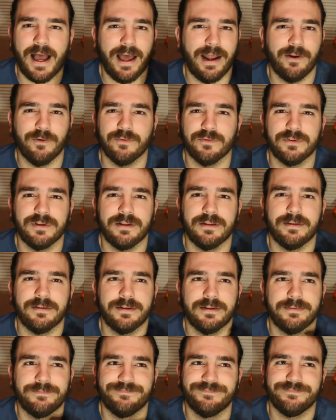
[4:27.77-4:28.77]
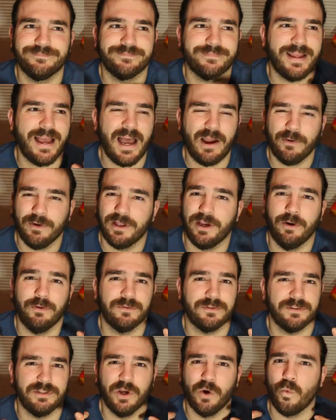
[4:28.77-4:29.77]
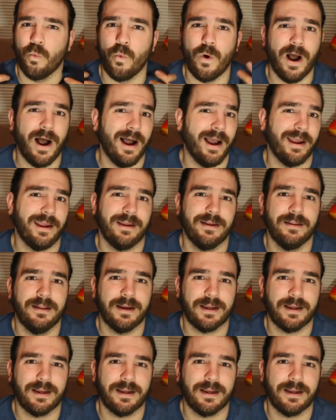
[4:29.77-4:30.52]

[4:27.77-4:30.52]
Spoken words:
I really don't know why.